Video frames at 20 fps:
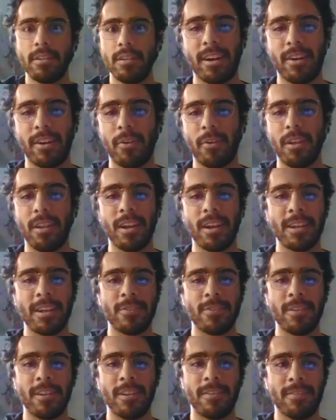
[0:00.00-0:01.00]
We're lucky to
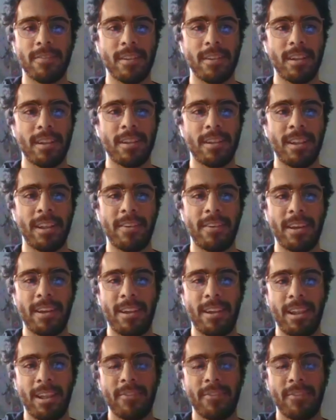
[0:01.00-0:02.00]

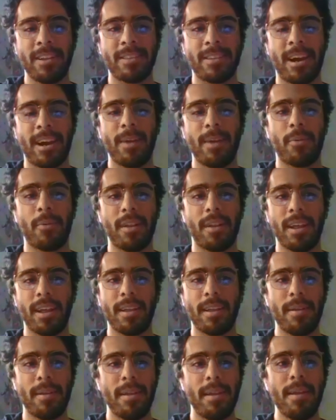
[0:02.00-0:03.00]
live in a time where like